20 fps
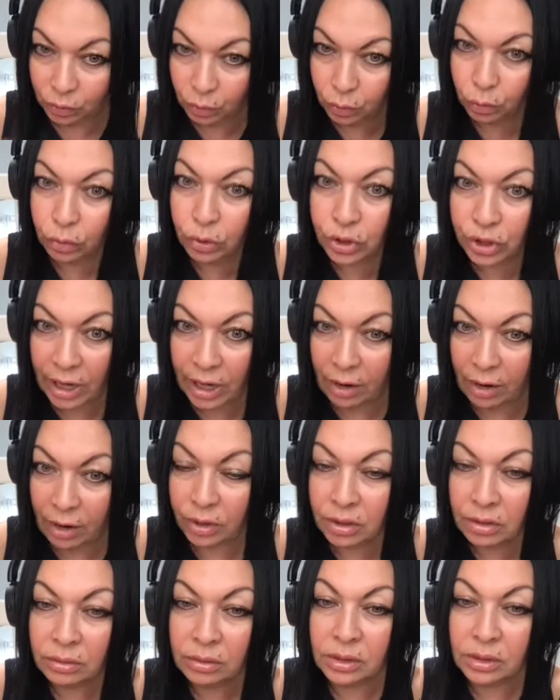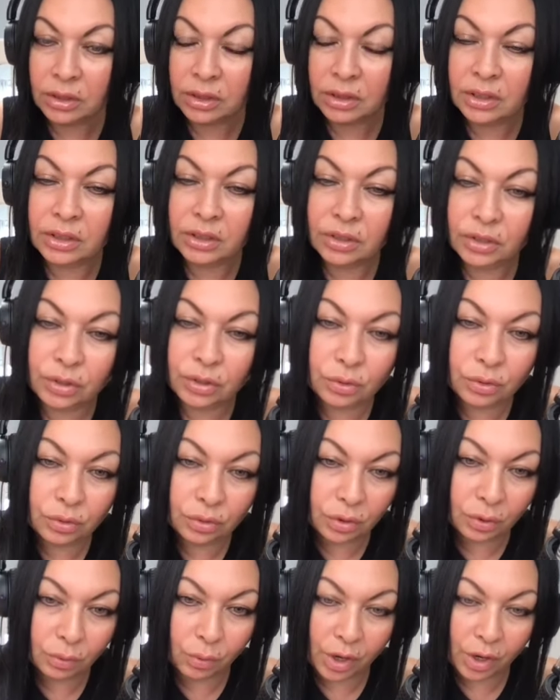Cool shower to
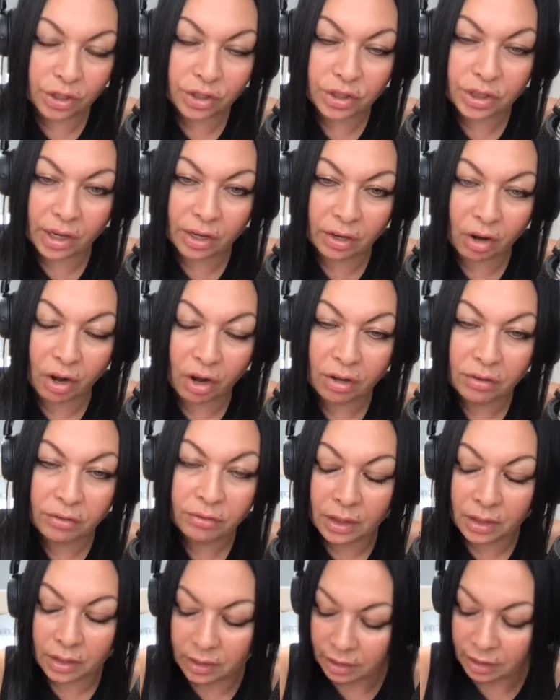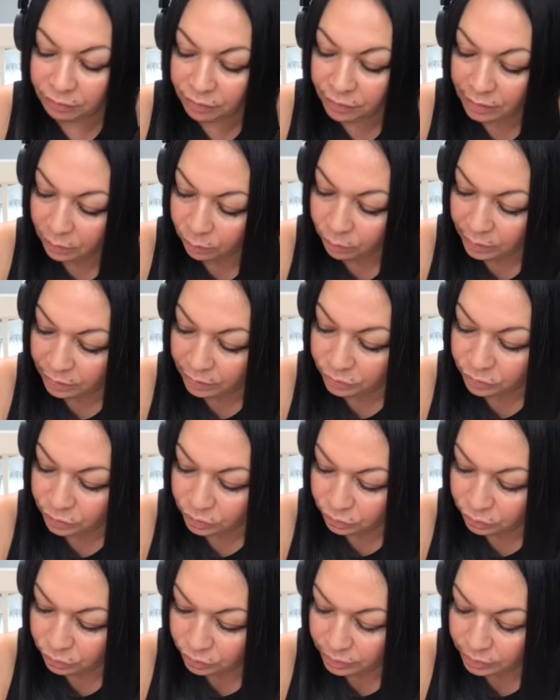wash that off. And I forget what else
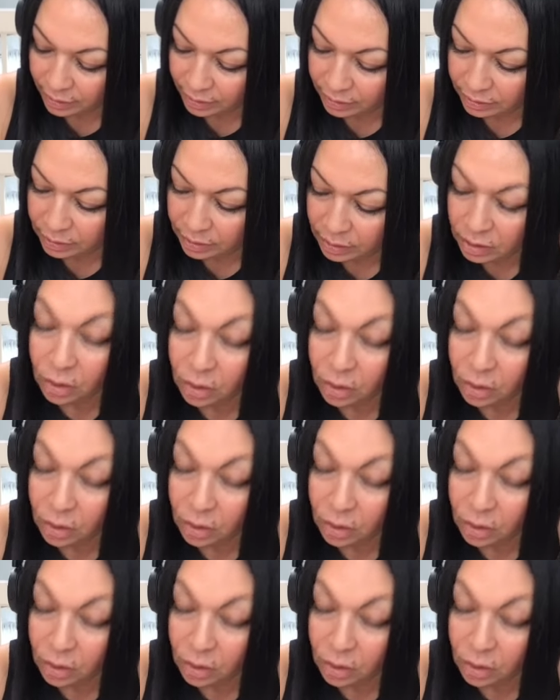you said.